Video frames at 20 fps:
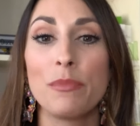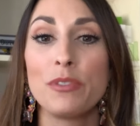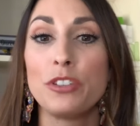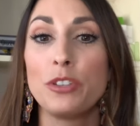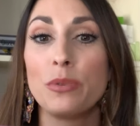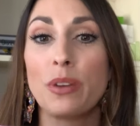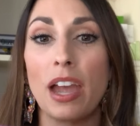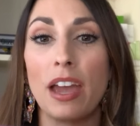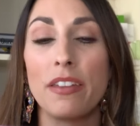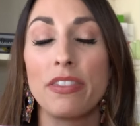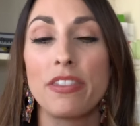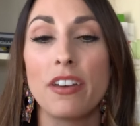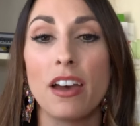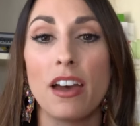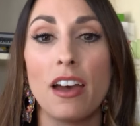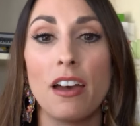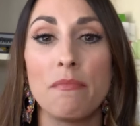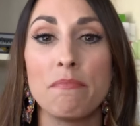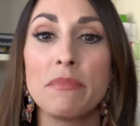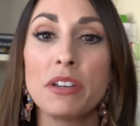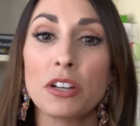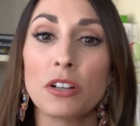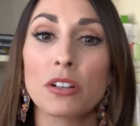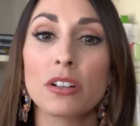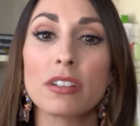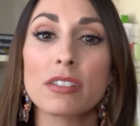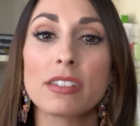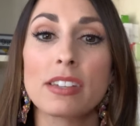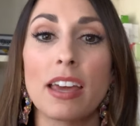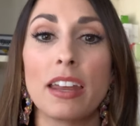You get the
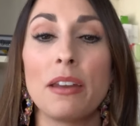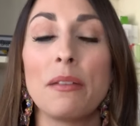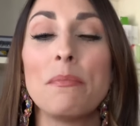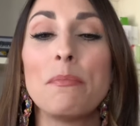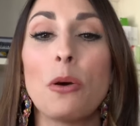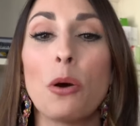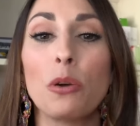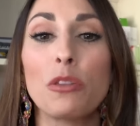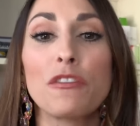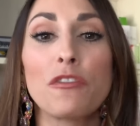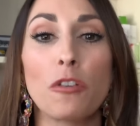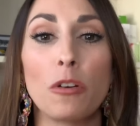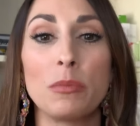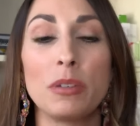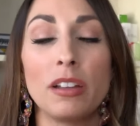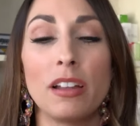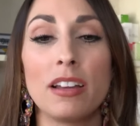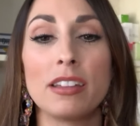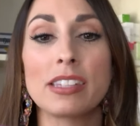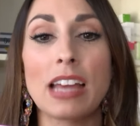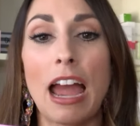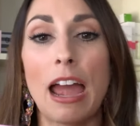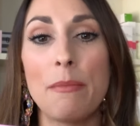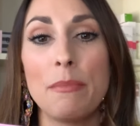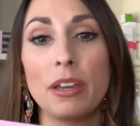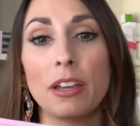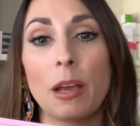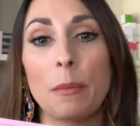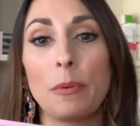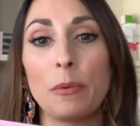Miracle Set in both formulas, eye
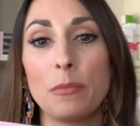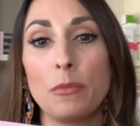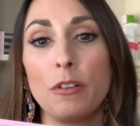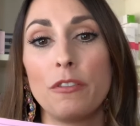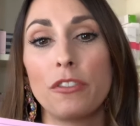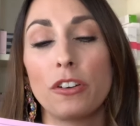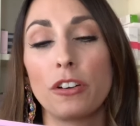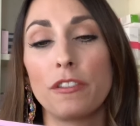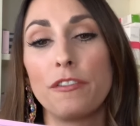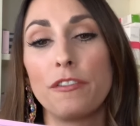makeup remover,